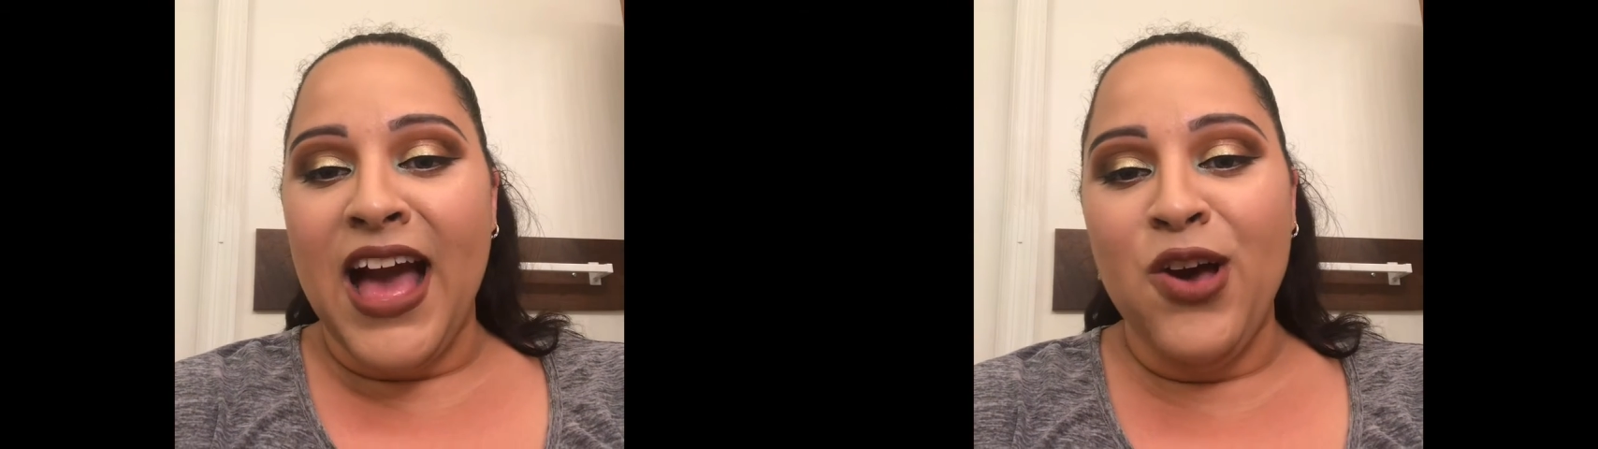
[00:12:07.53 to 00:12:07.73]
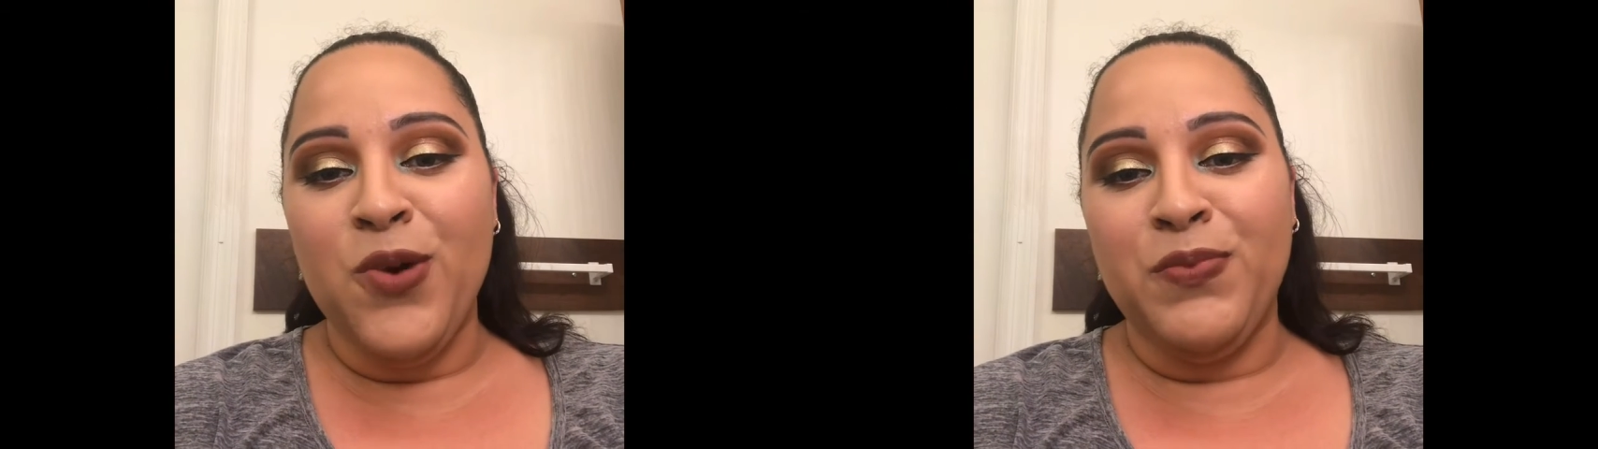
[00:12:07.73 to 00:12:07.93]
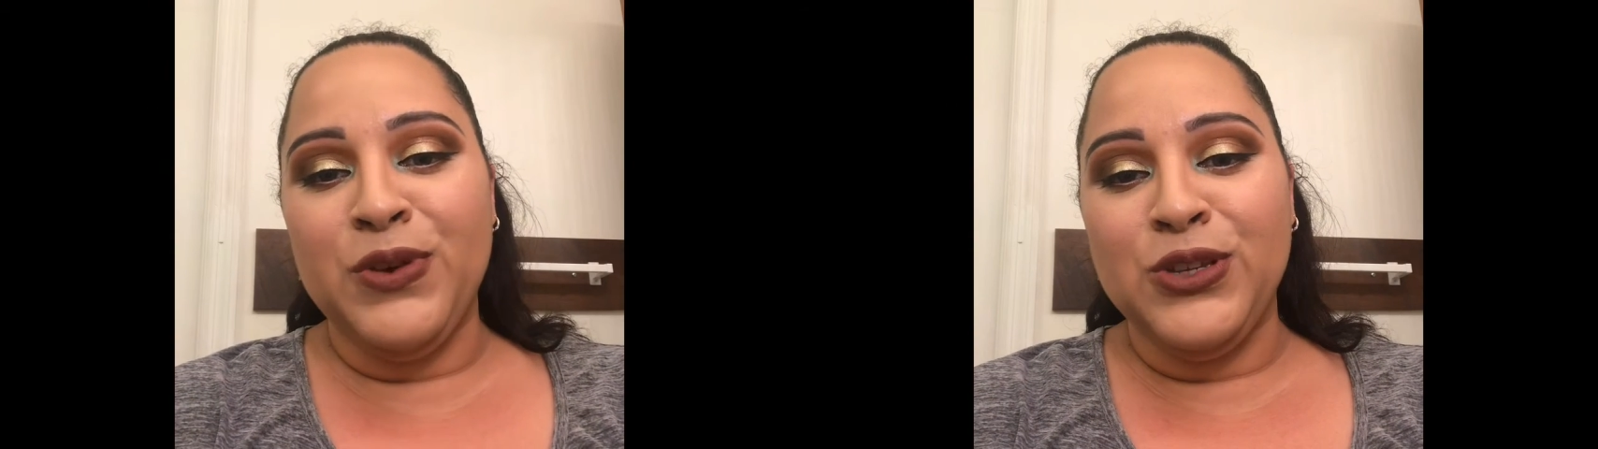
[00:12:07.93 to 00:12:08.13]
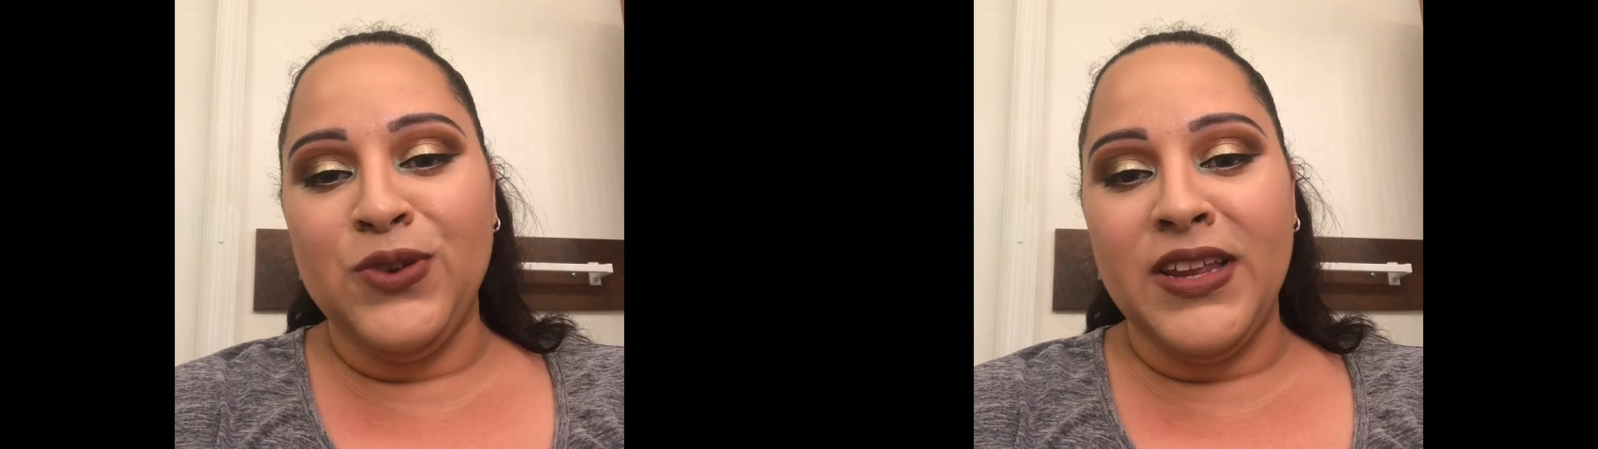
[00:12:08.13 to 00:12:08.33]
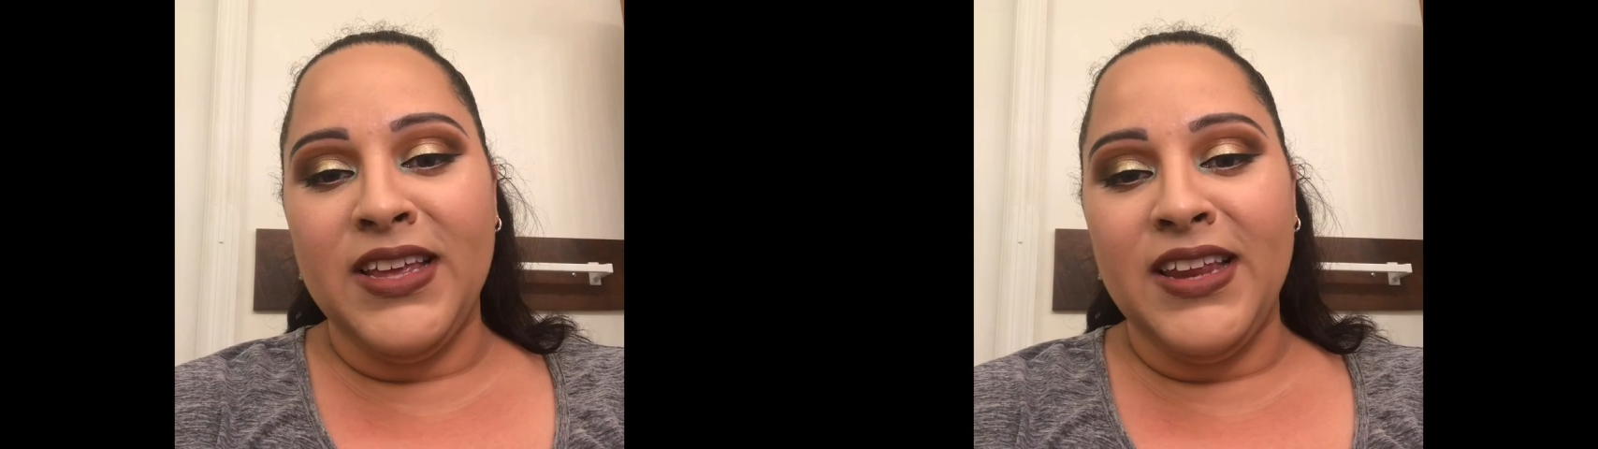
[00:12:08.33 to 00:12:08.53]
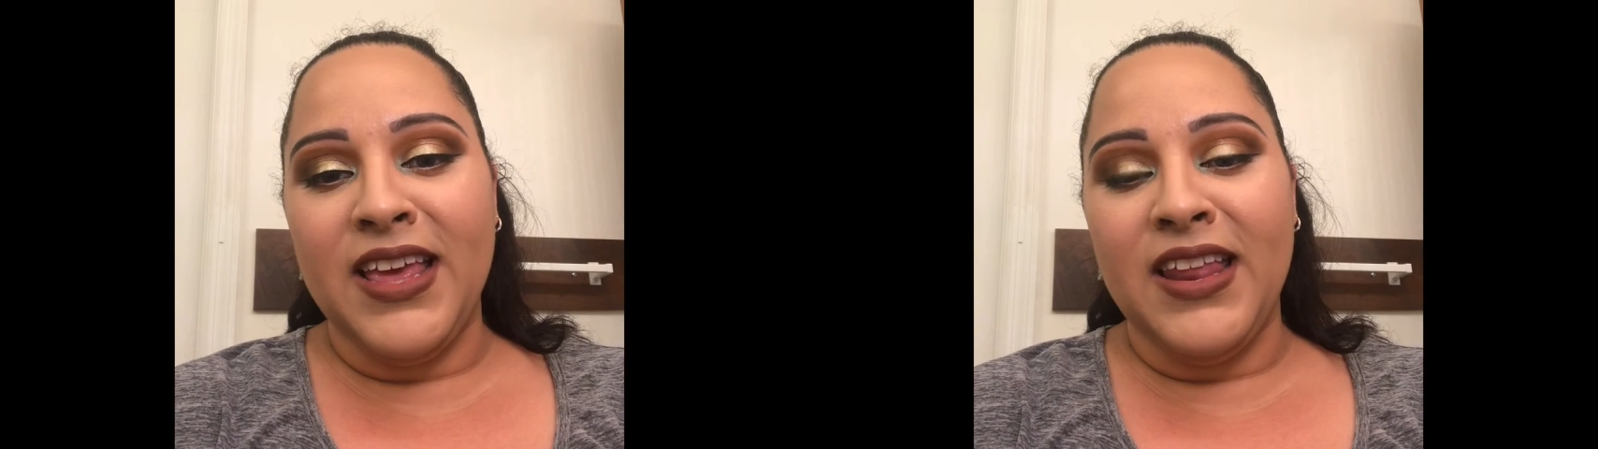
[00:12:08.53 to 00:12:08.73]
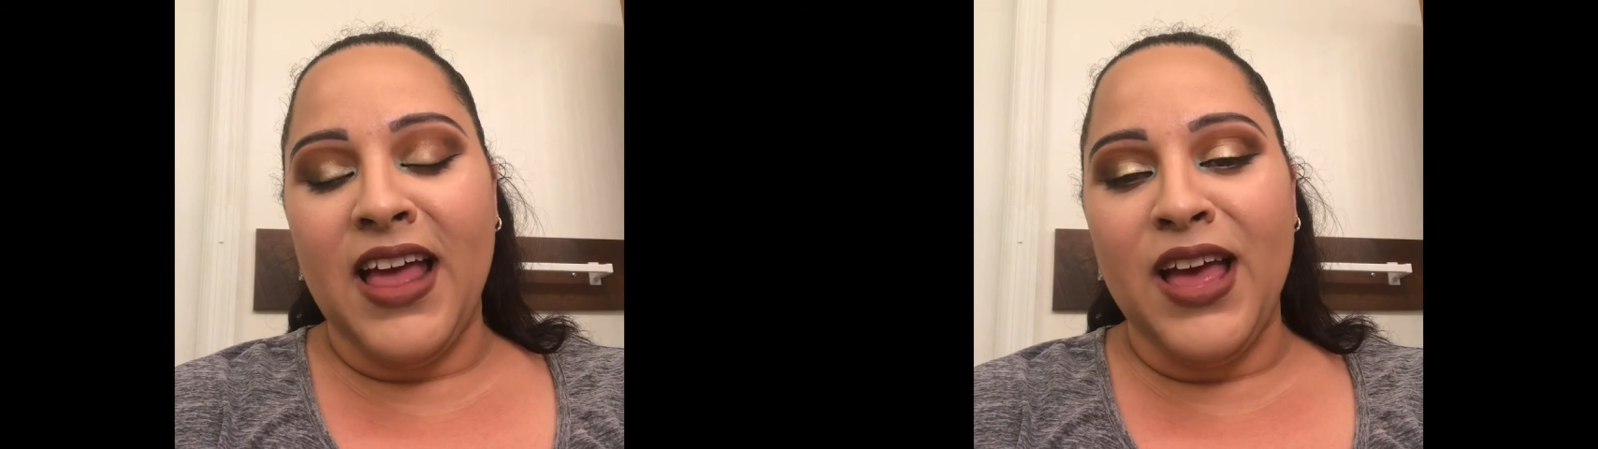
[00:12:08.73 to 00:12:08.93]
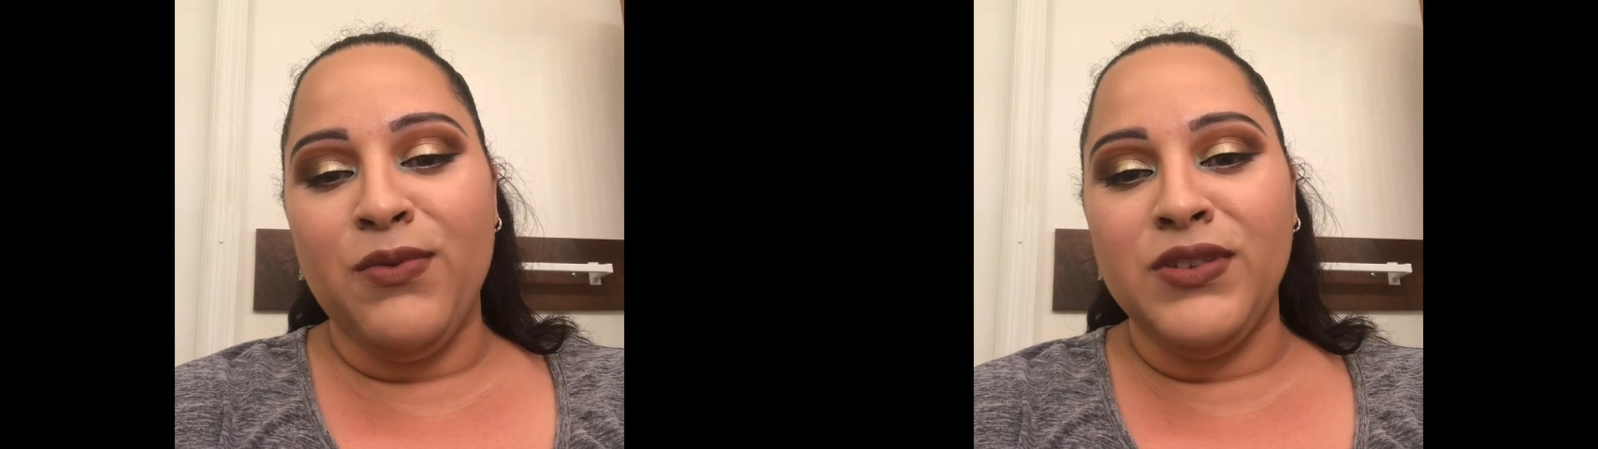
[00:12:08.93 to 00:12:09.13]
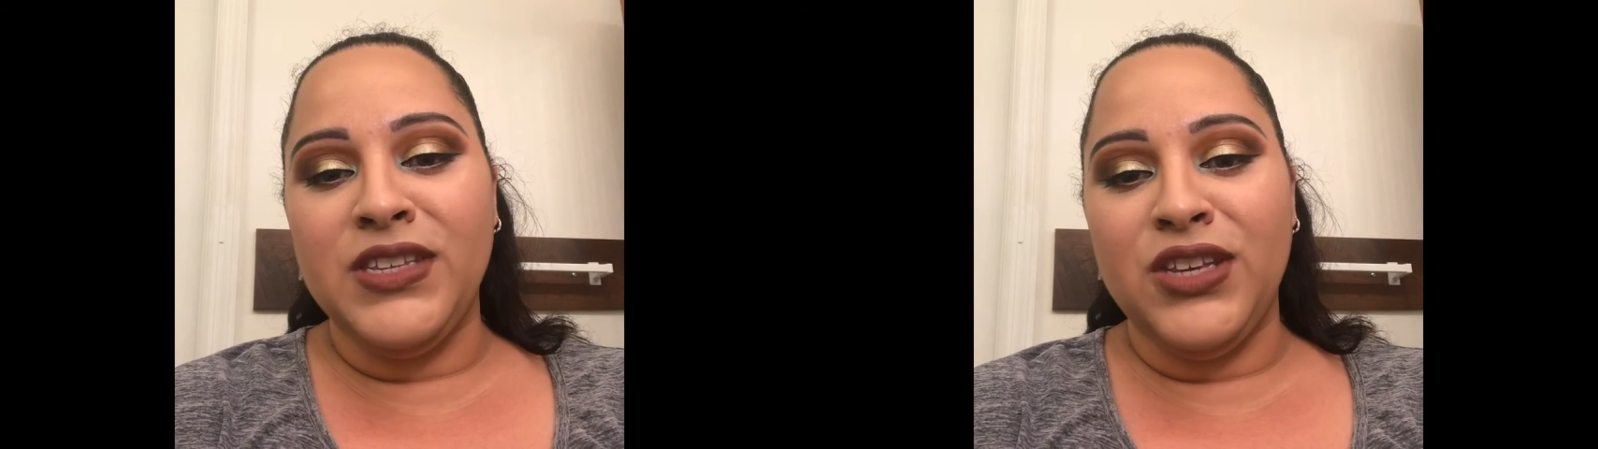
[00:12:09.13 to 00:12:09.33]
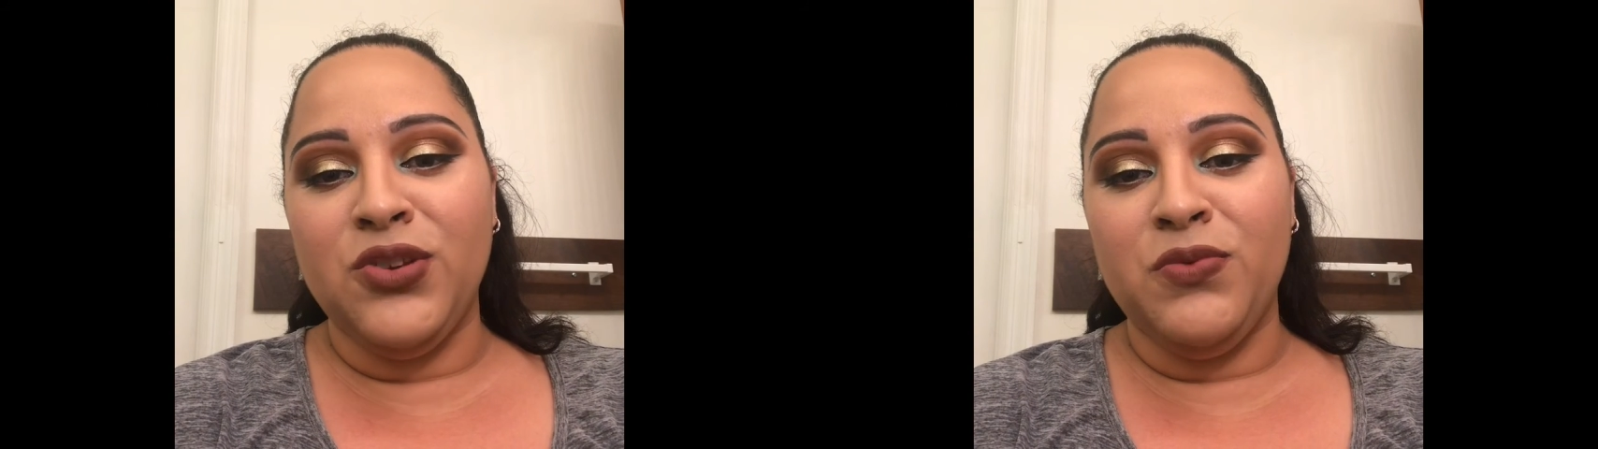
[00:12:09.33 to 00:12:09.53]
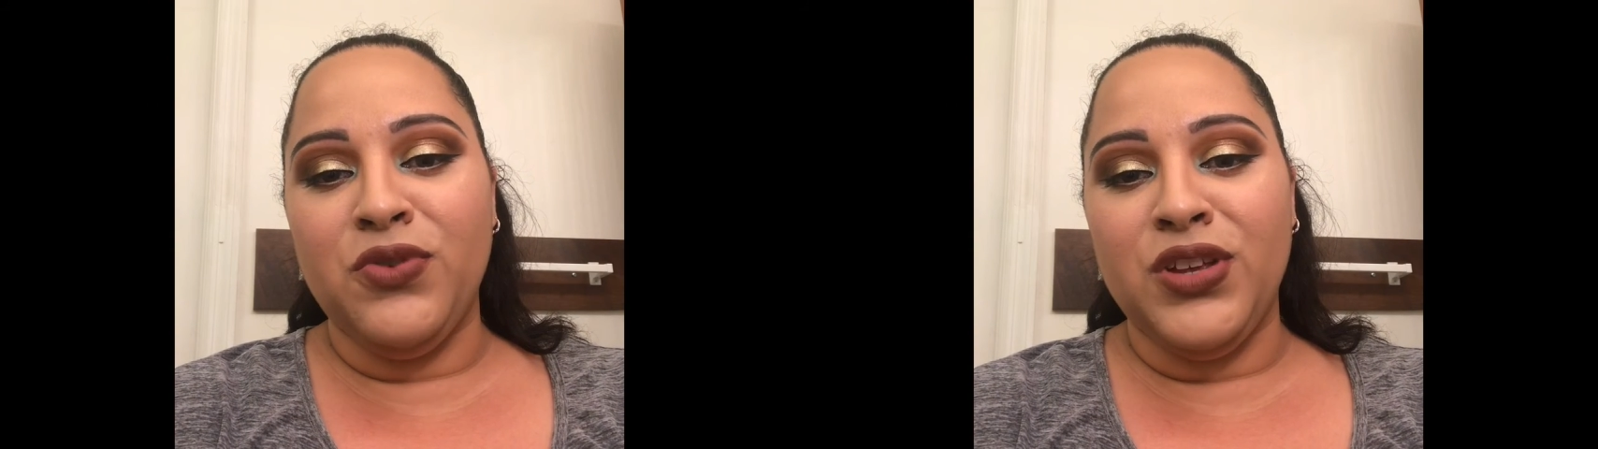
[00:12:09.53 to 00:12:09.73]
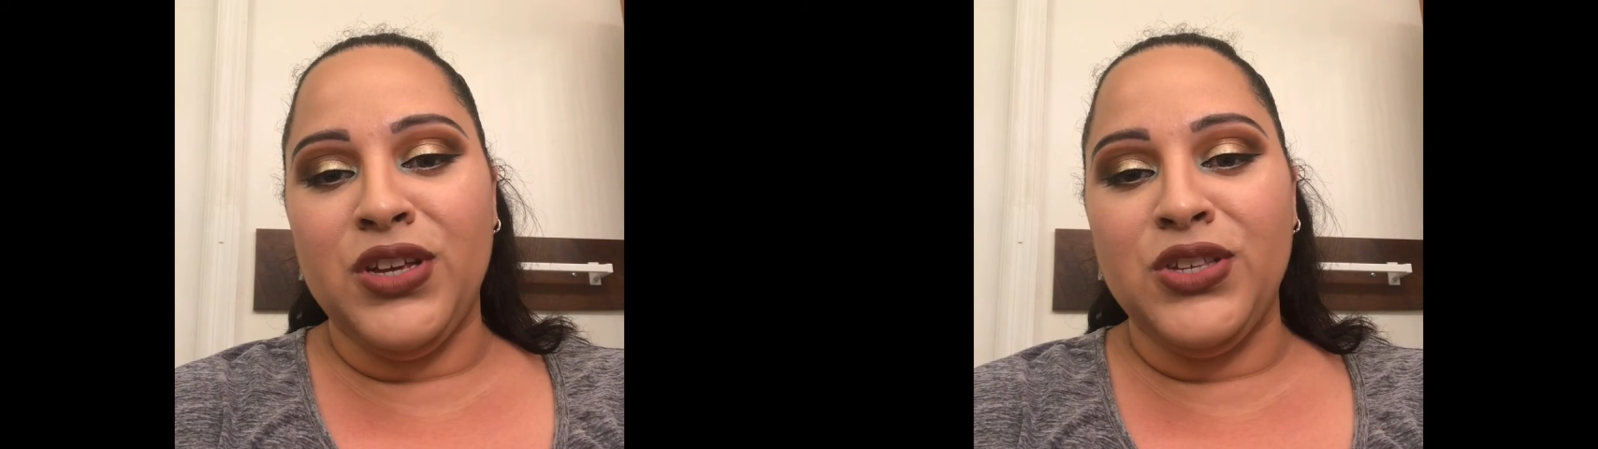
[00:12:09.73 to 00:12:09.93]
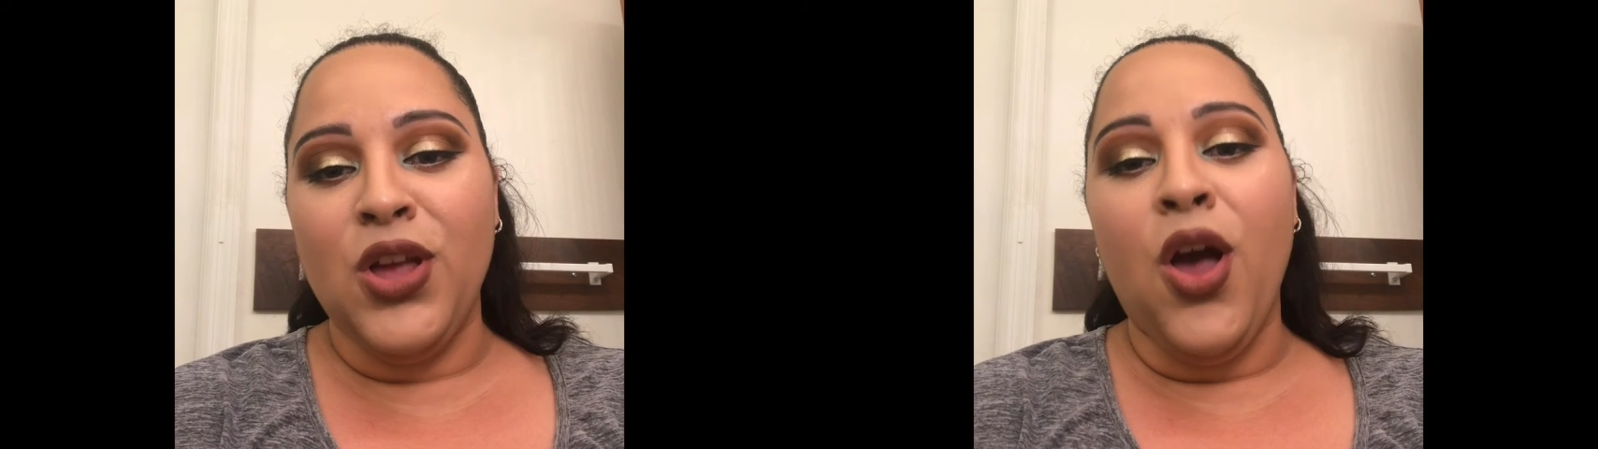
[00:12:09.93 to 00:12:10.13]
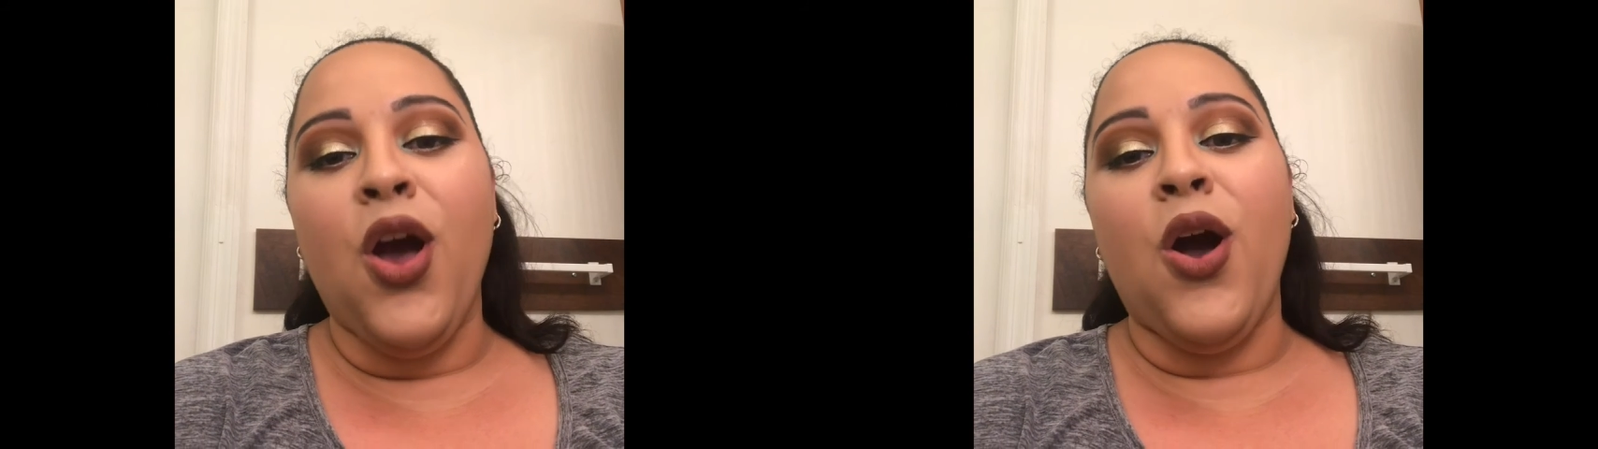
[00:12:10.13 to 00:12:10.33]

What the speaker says: I hope you enjoyed it, and I will see you beauties